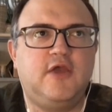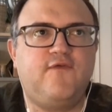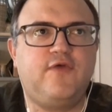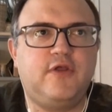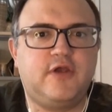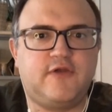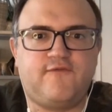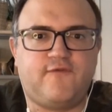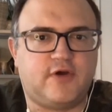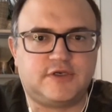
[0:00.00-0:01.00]
If you look at
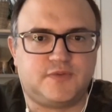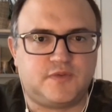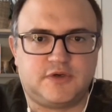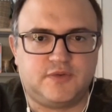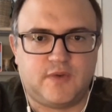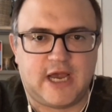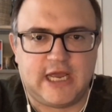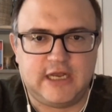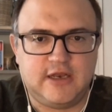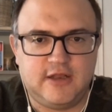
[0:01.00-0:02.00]
forests
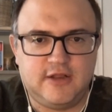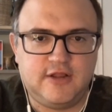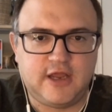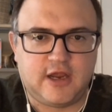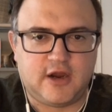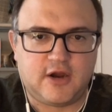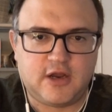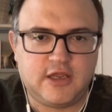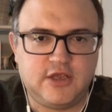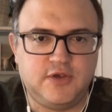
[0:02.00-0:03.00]
worldwide, they are
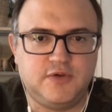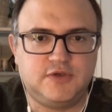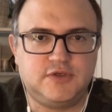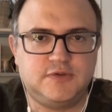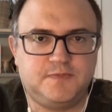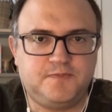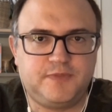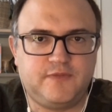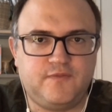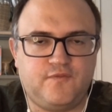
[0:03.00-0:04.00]
a huge
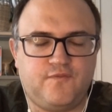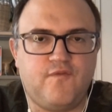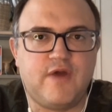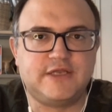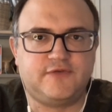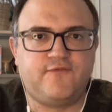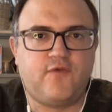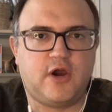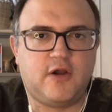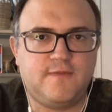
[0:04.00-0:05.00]

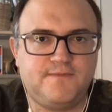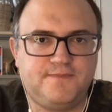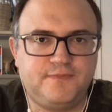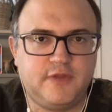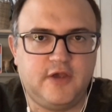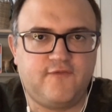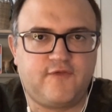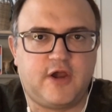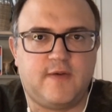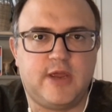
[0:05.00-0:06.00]
reservoir of
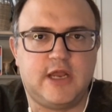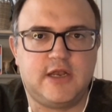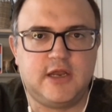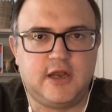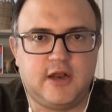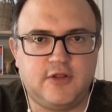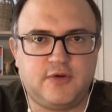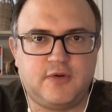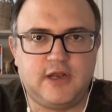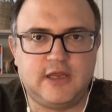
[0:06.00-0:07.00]
carbon and other
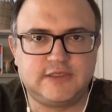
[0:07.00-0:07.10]
greenhouse